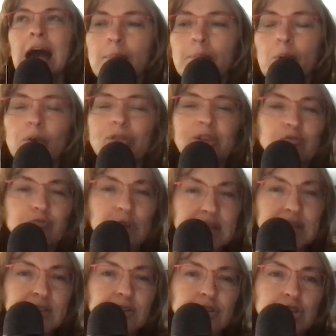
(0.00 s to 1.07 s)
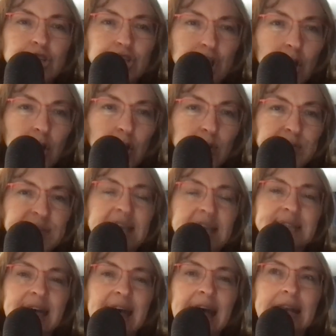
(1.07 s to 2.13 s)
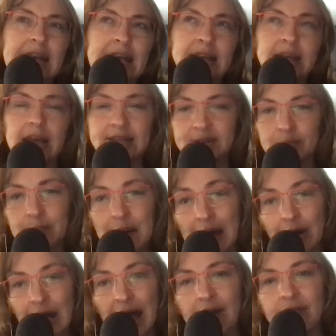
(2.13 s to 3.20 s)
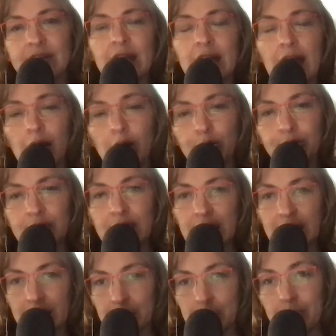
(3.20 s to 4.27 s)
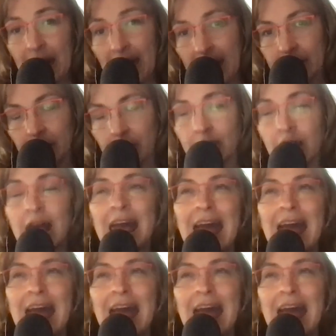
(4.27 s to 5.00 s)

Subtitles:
But what the research shows is that it's about having a healthy eating pattern.